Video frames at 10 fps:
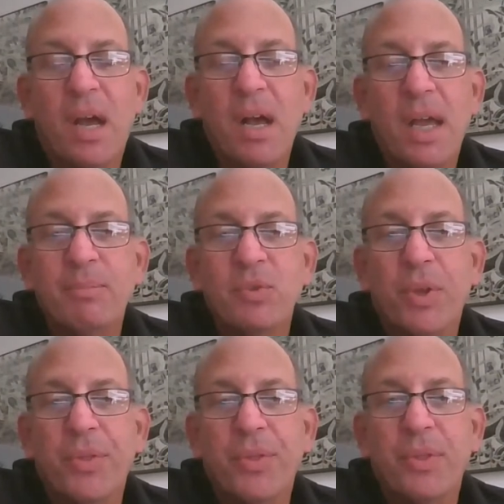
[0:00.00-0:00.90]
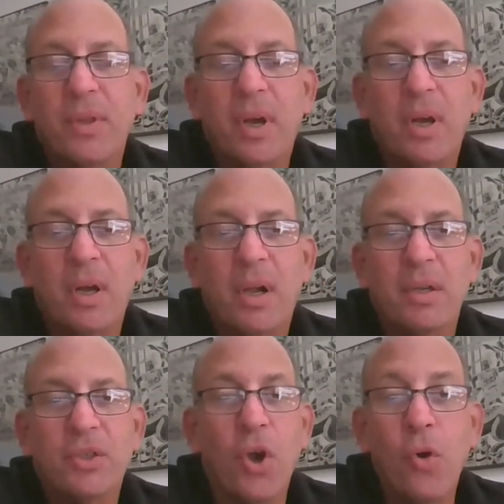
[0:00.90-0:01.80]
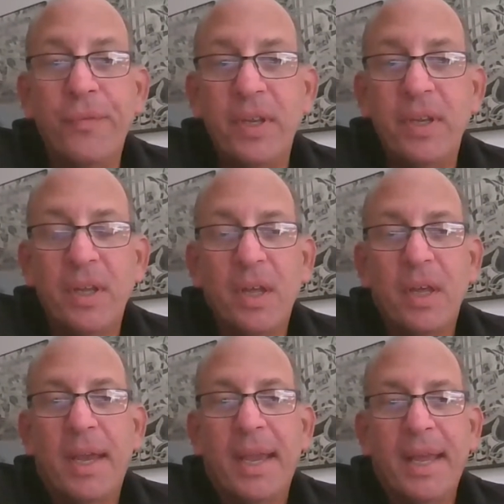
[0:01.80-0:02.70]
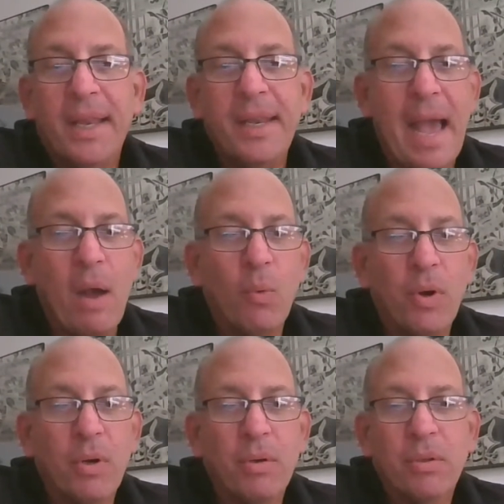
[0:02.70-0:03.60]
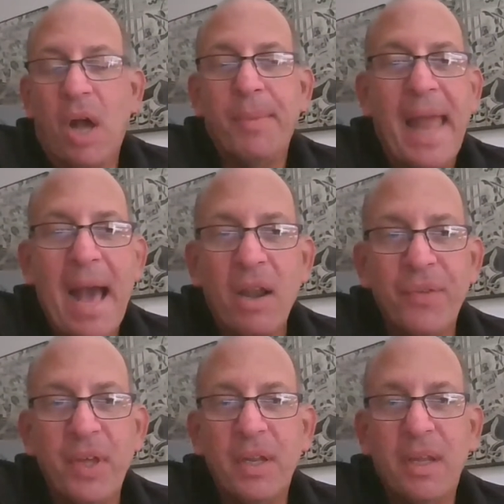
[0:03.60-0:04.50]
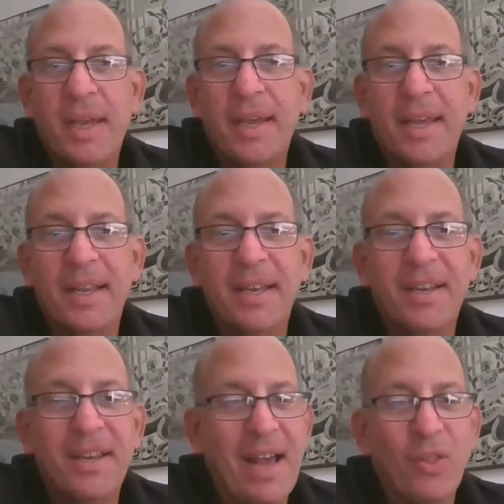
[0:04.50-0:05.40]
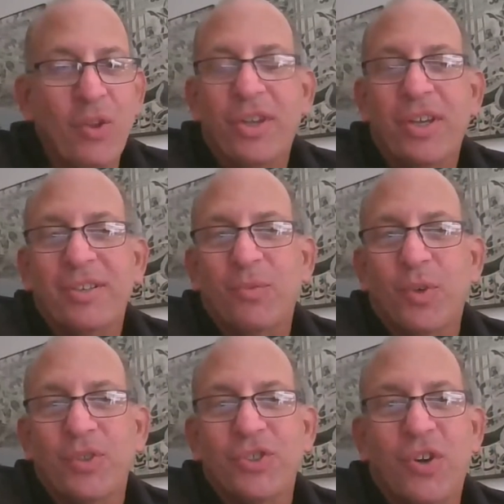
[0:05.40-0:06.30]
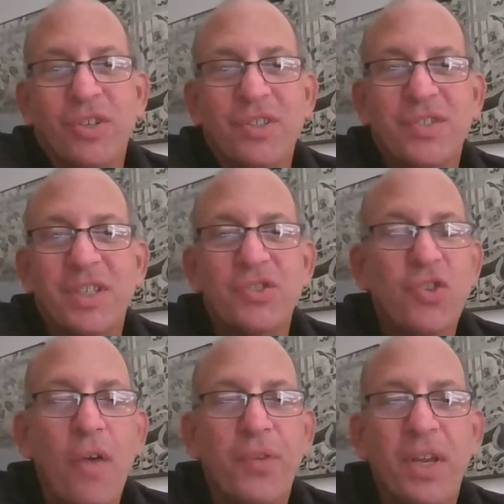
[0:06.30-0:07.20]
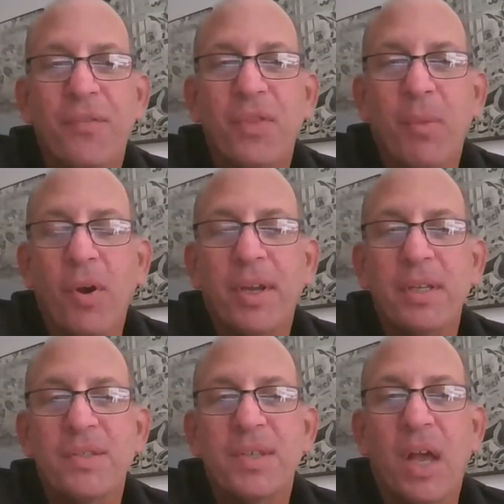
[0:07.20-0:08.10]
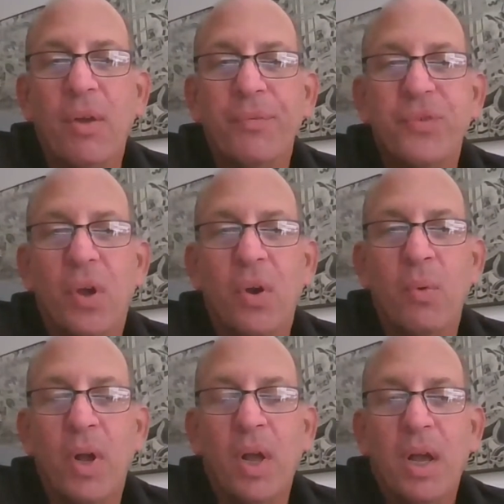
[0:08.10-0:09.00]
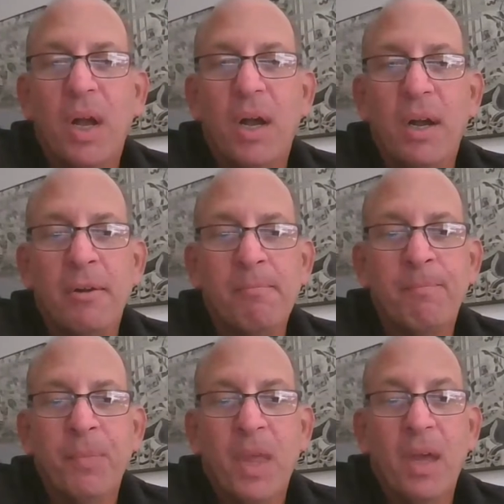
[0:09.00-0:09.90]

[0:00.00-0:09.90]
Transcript: times with COVID, and now we're coming out of it. And now we're starting to see a softening of the market itself. So um,